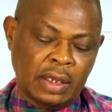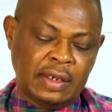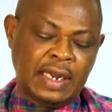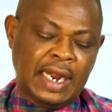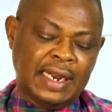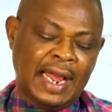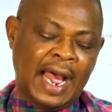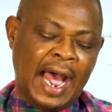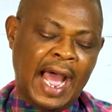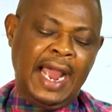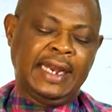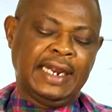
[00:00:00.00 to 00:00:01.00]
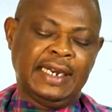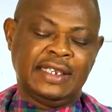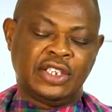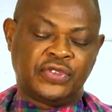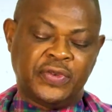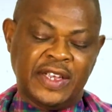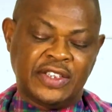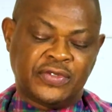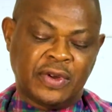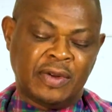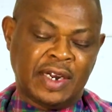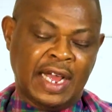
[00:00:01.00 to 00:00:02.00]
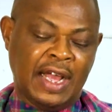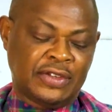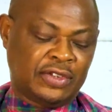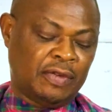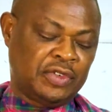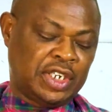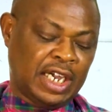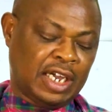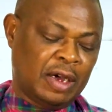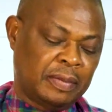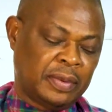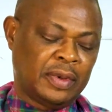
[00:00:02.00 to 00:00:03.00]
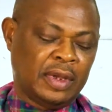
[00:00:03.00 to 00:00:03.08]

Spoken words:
that hideth his face from the house of Jacob,